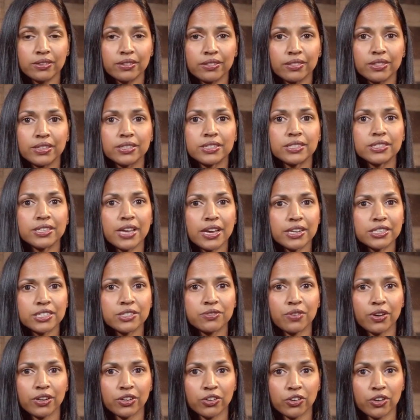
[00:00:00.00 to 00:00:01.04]
the detective
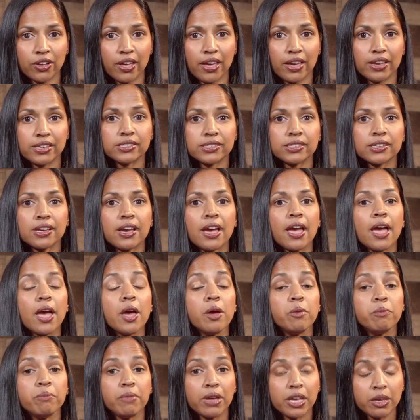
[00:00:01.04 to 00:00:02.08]
on your case
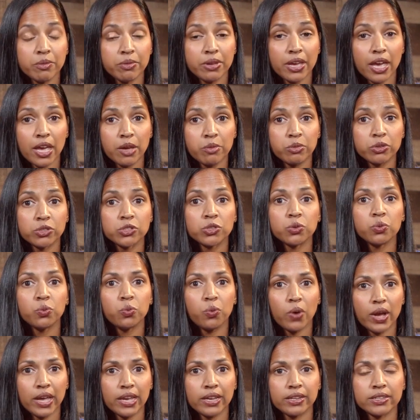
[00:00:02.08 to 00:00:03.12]
may be able to
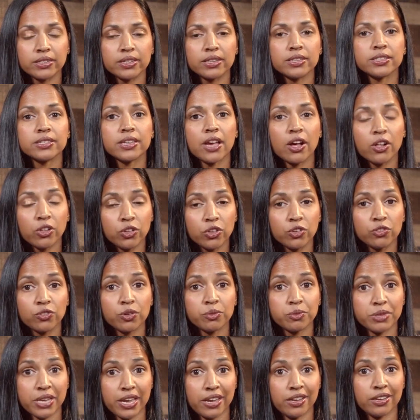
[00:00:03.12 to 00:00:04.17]
wait until you've
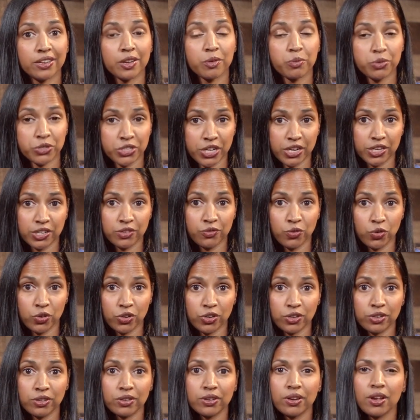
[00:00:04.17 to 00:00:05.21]
obtained a protective
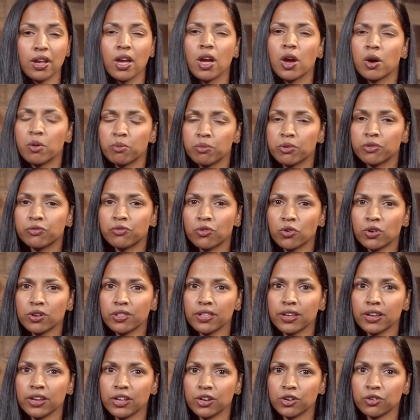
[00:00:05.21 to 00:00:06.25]
order before
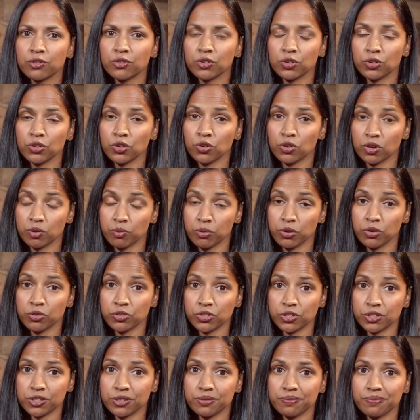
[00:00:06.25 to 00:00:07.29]
they interview your
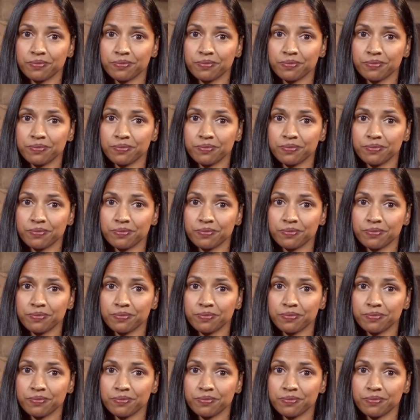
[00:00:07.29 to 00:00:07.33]
abuser.